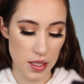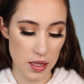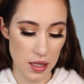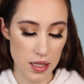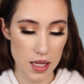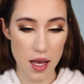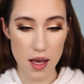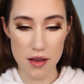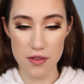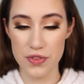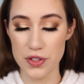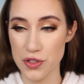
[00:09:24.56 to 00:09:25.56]
I
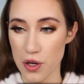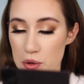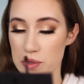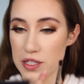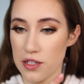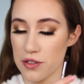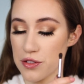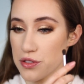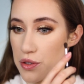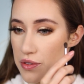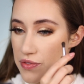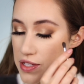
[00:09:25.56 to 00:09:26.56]
love the tone and
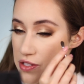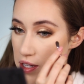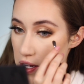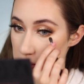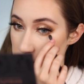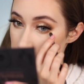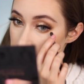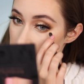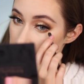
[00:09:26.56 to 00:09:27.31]
undertone of this color.